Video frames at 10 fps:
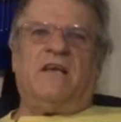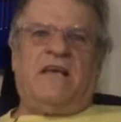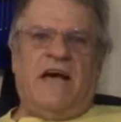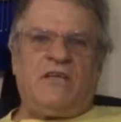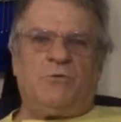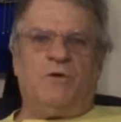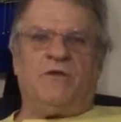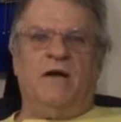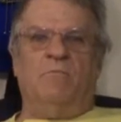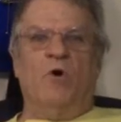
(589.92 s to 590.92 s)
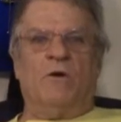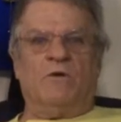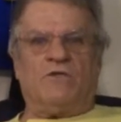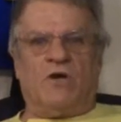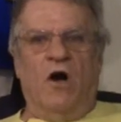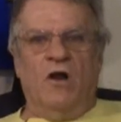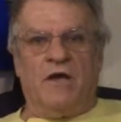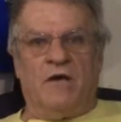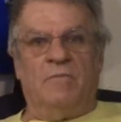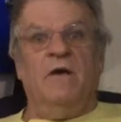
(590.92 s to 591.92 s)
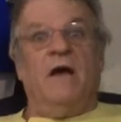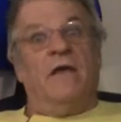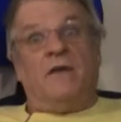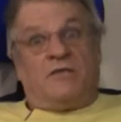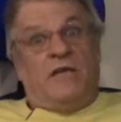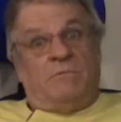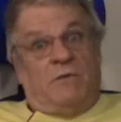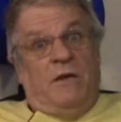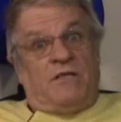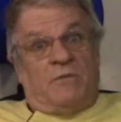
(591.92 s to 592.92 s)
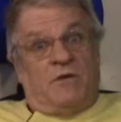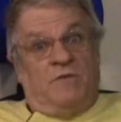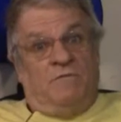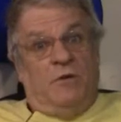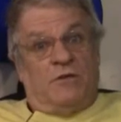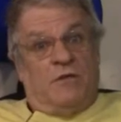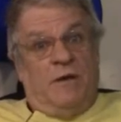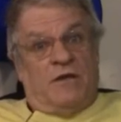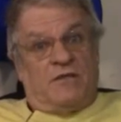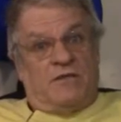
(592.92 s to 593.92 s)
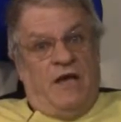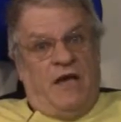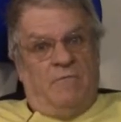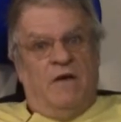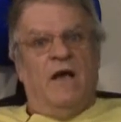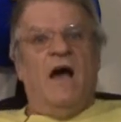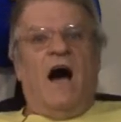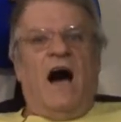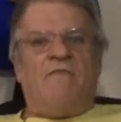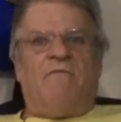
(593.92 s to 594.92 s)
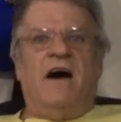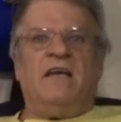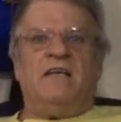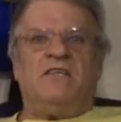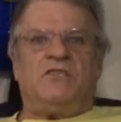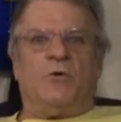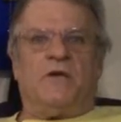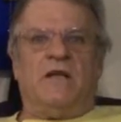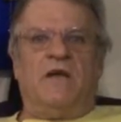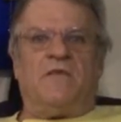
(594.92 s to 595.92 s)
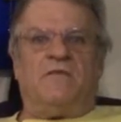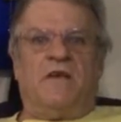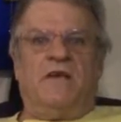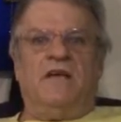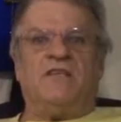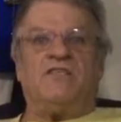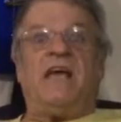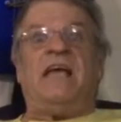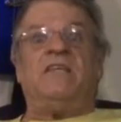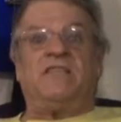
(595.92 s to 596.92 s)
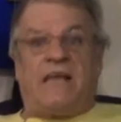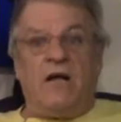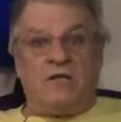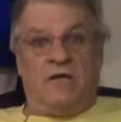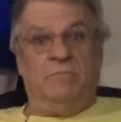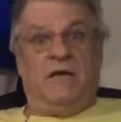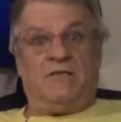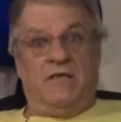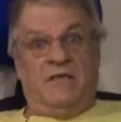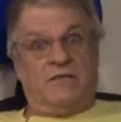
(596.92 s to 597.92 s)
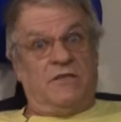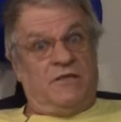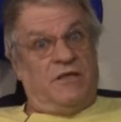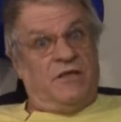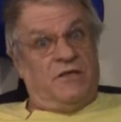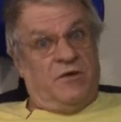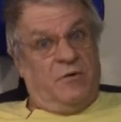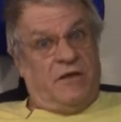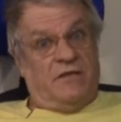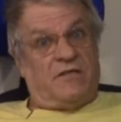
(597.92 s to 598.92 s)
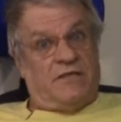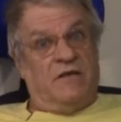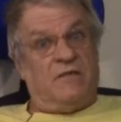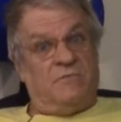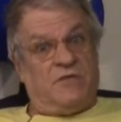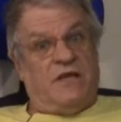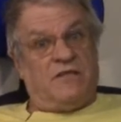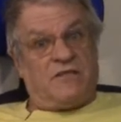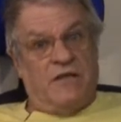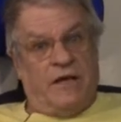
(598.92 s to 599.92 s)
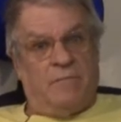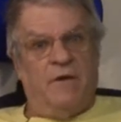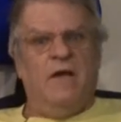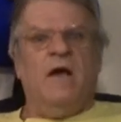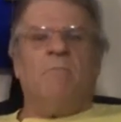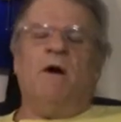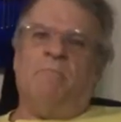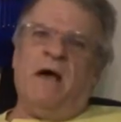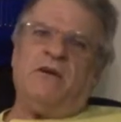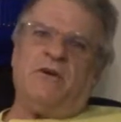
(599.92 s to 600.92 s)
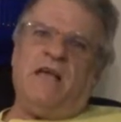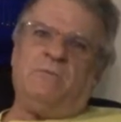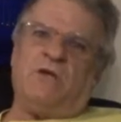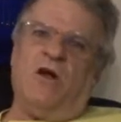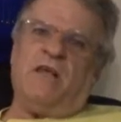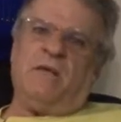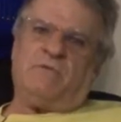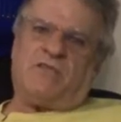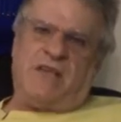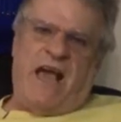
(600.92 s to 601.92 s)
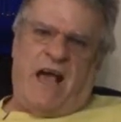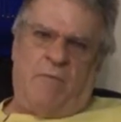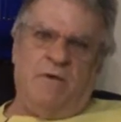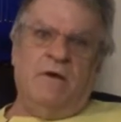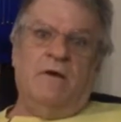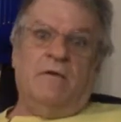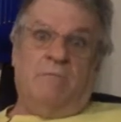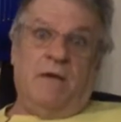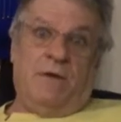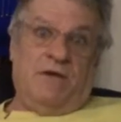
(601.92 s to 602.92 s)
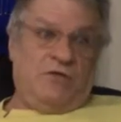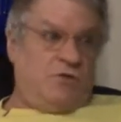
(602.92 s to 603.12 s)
catch what that boy was calling him, and there seems to be some confusion about his name. I finally sorted out that the kid is saying seldom, as in his listing in the credits, seldom seen Slim. But Mentor keeps calling him Sam. Maybe his